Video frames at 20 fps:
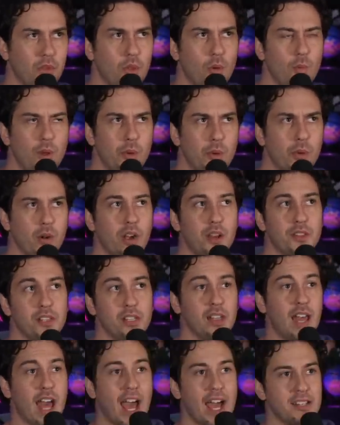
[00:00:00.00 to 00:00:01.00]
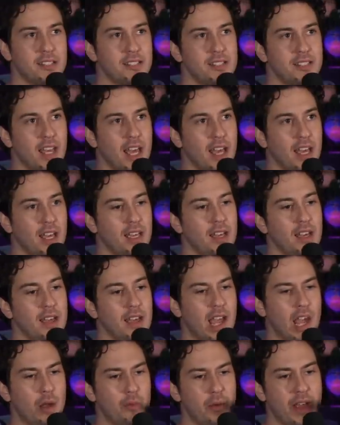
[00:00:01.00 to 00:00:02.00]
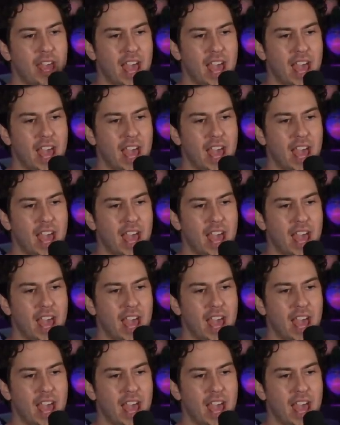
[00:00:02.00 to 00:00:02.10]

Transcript: we were on the last day and we